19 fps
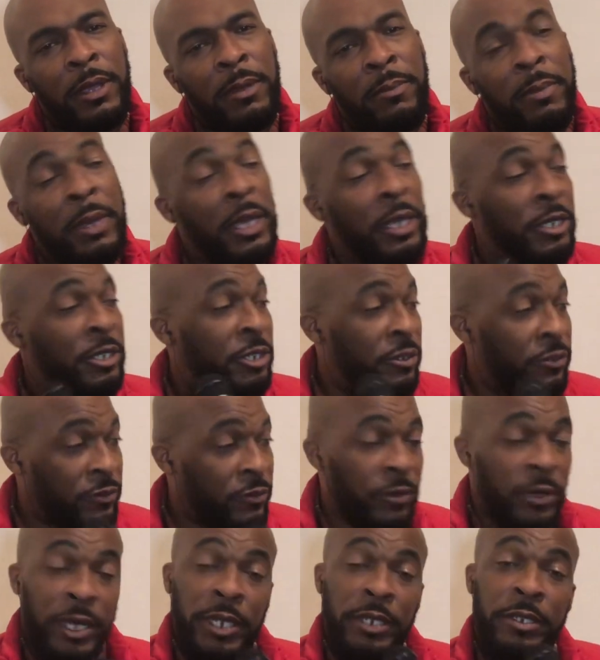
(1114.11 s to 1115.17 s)
because your
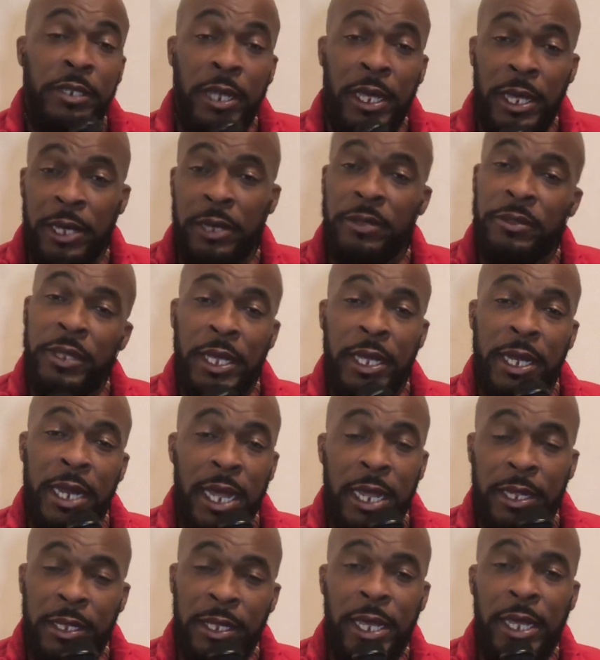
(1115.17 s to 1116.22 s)
friends are healthy and
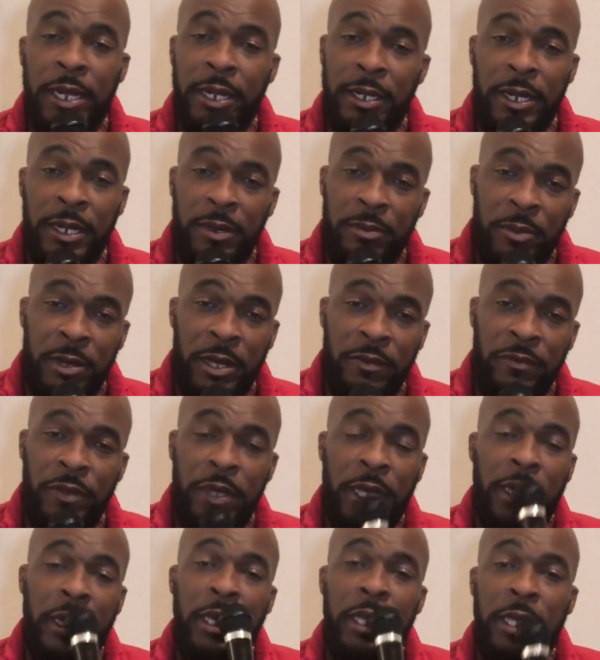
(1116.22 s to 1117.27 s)
athletic than a
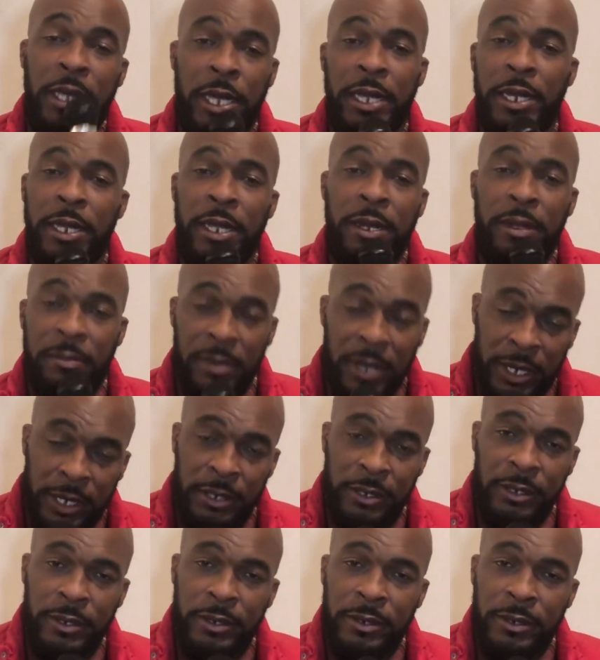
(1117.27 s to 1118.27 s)
motherfucking cut than a bitch.